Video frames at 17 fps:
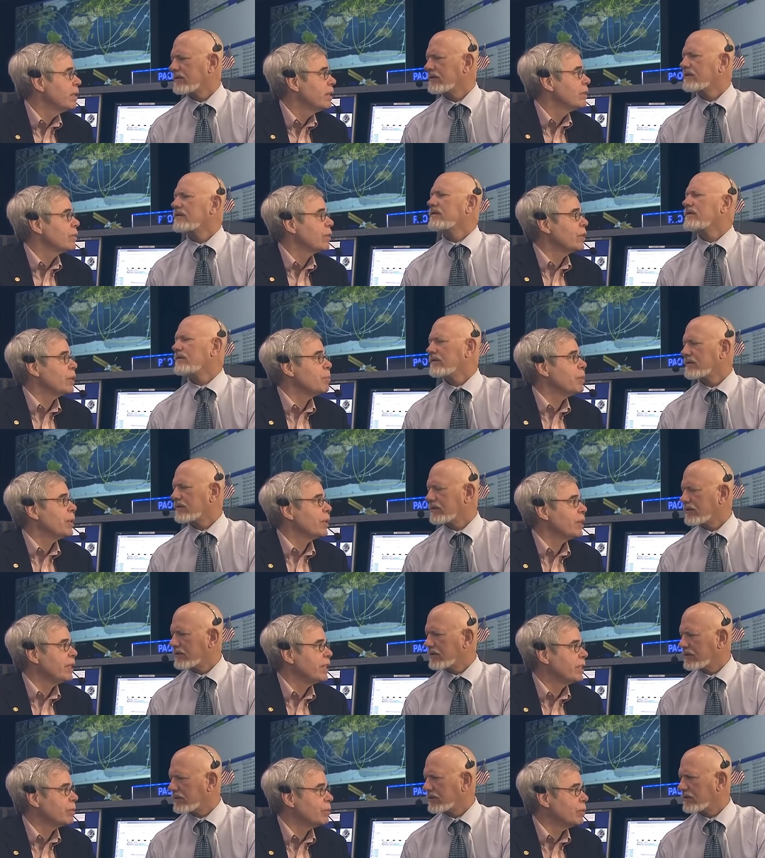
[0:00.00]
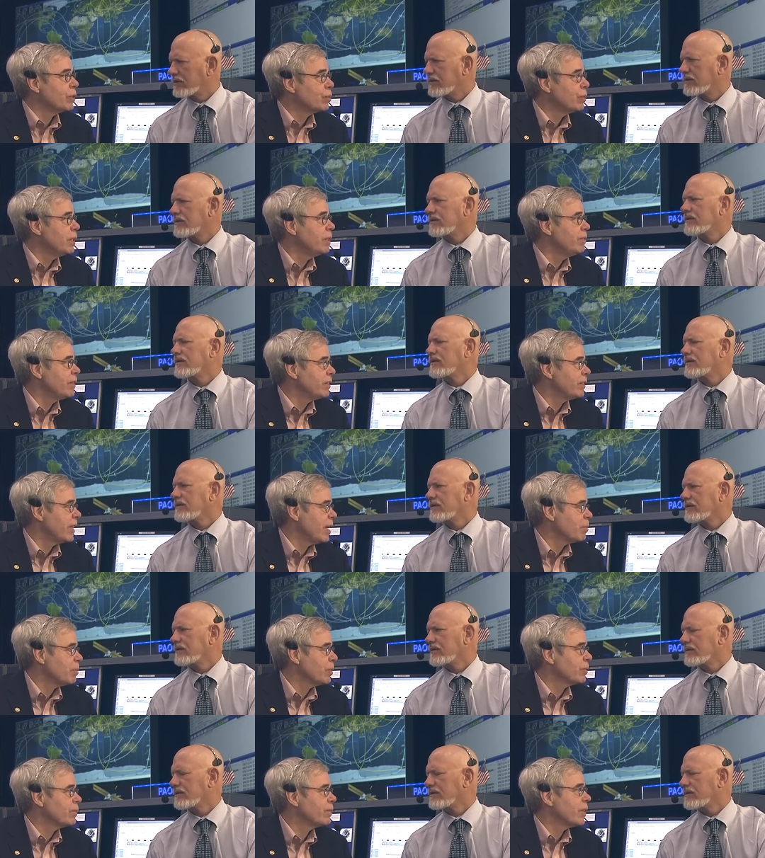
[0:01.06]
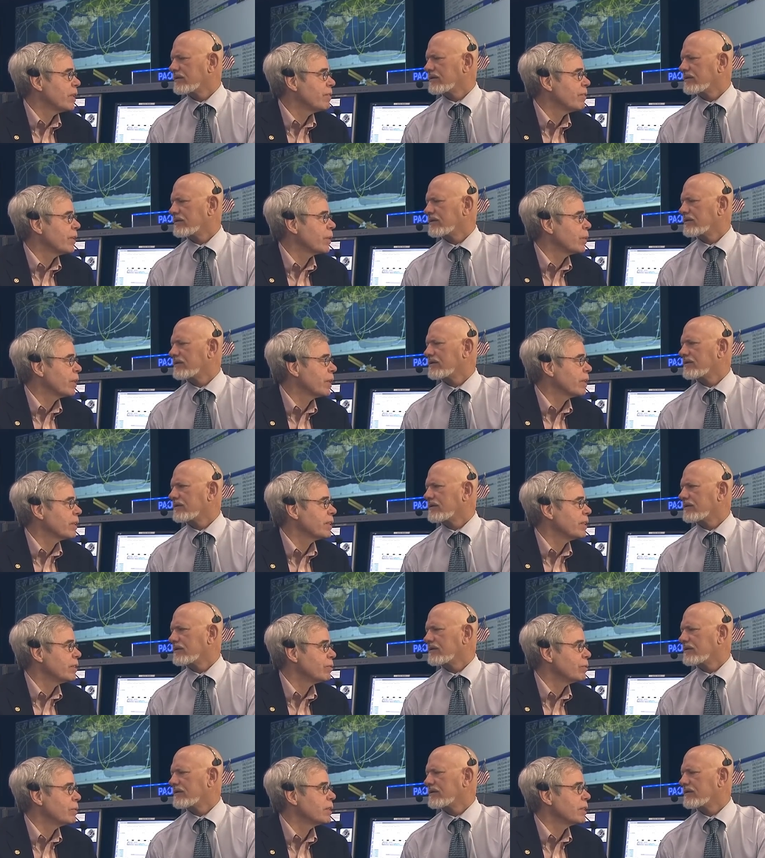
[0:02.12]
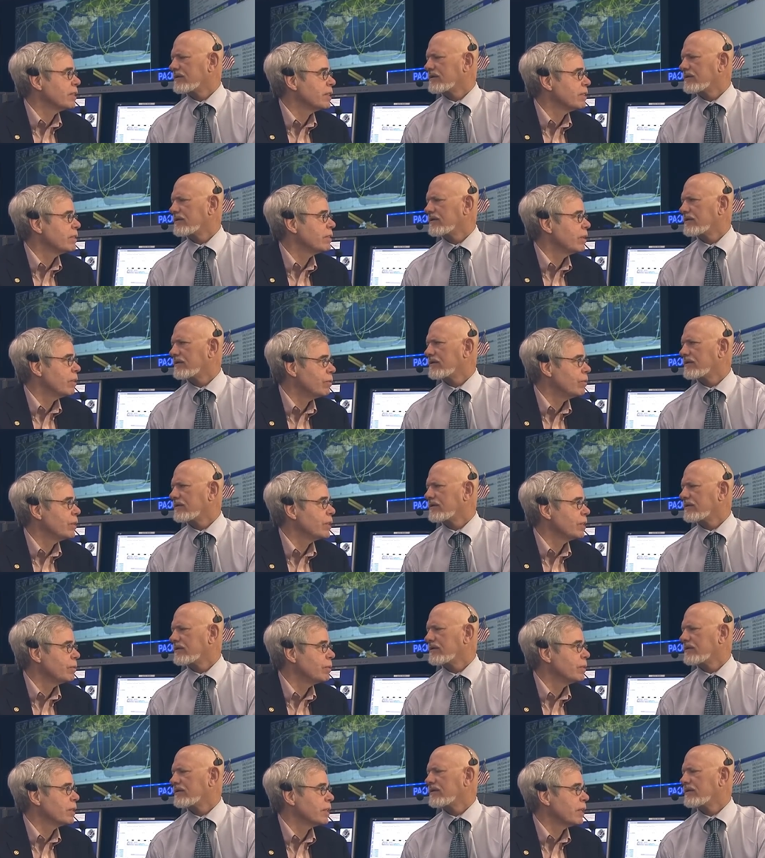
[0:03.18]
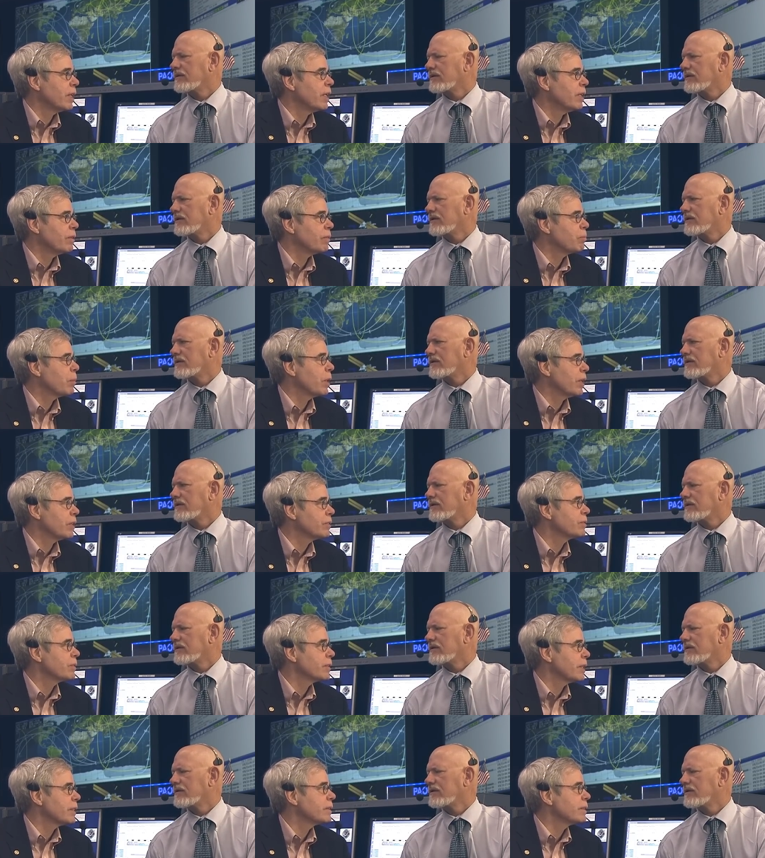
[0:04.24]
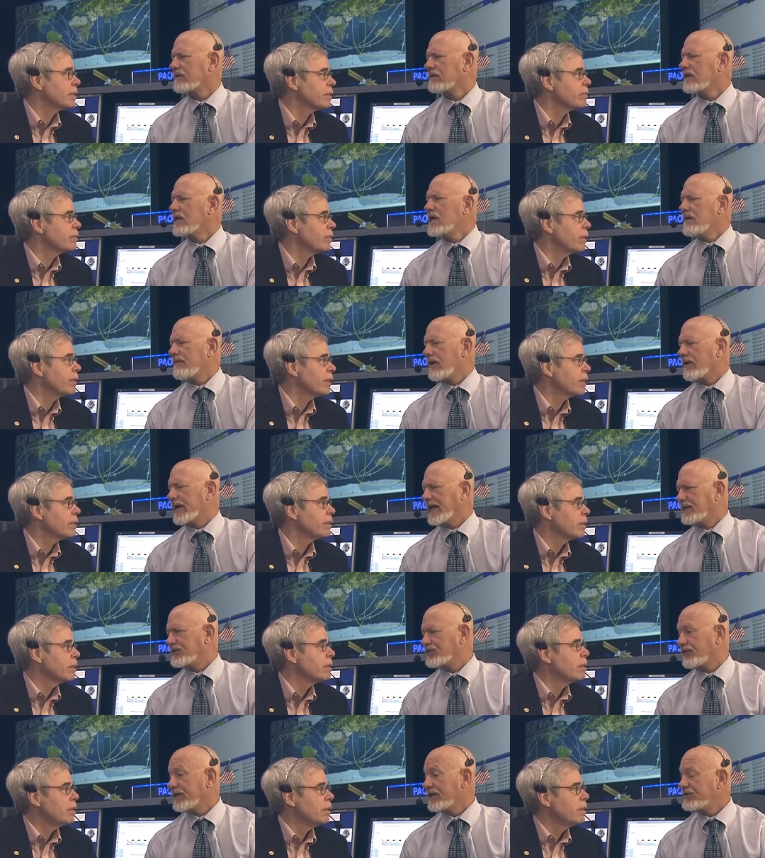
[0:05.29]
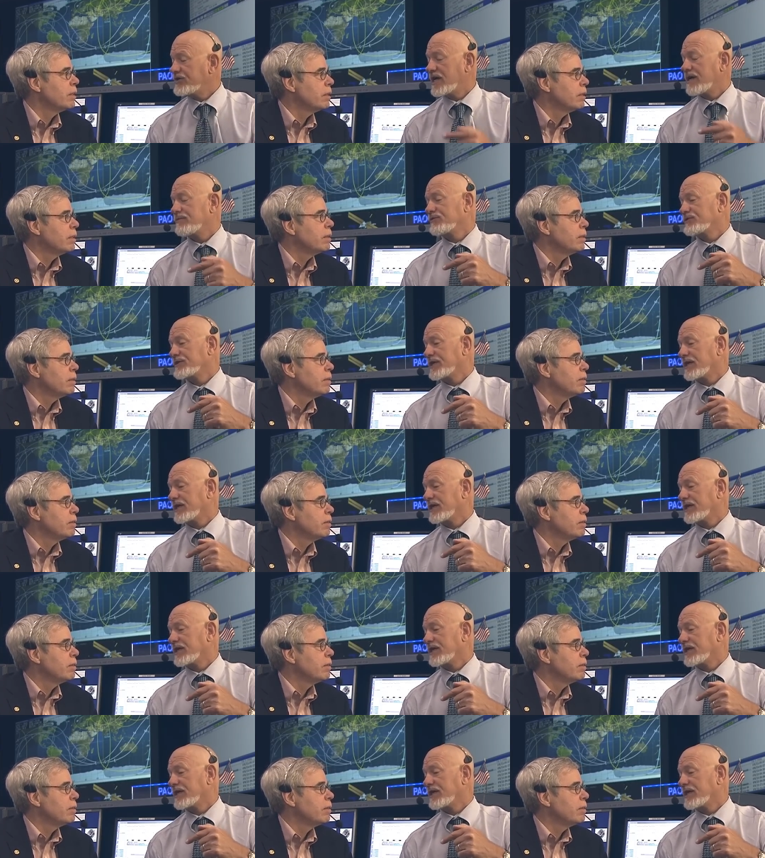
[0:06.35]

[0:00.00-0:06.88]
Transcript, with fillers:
Speaker 1: So the ability to retrieve the samples very, very quickly is really a, a really, real uh, plus for us.
Speaker 2: Okay, and so these samples are going